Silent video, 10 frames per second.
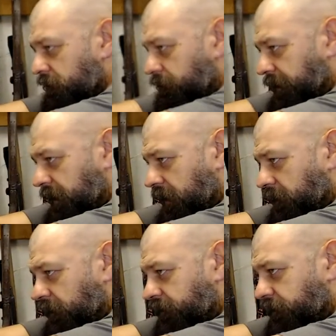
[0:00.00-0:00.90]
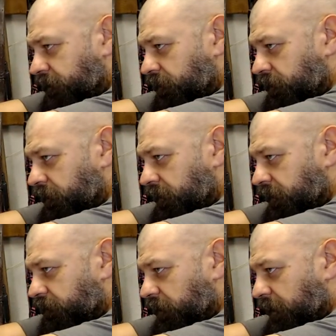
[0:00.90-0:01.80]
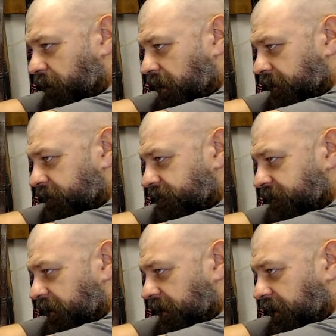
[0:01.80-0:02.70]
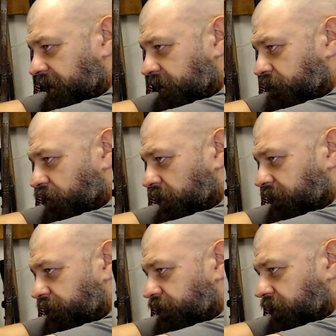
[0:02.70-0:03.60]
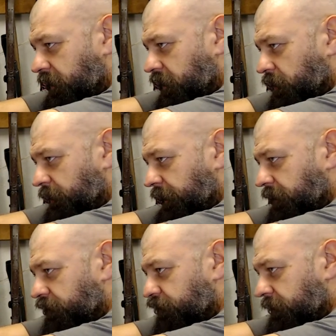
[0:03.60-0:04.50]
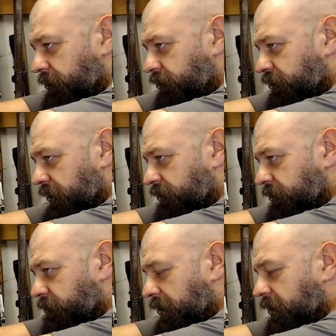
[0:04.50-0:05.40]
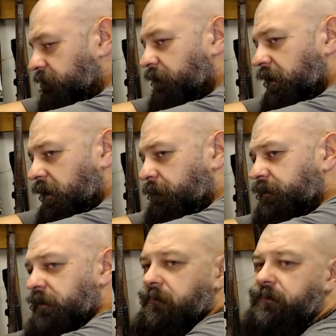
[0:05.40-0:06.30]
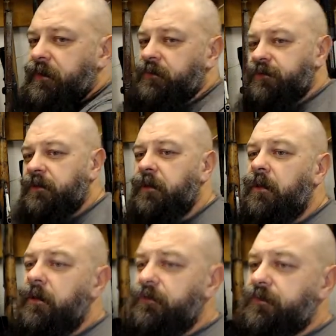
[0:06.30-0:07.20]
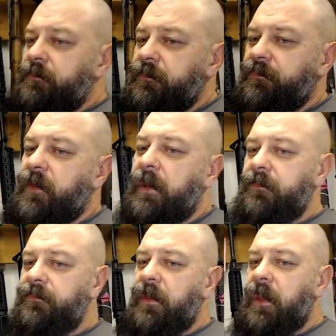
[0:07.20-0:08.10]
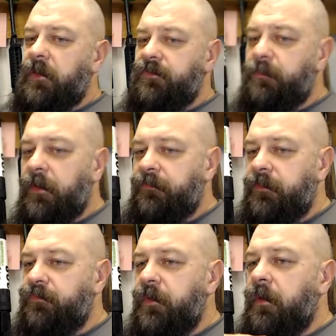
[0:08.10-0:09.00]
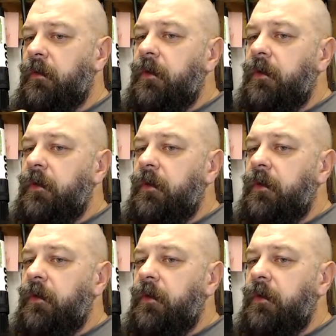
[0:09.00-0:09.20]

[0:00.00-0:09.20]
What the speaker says: being able to dry practice and press the trigger without disturbing the sights and paying very particular attention to the sights as you're pressing the trigger.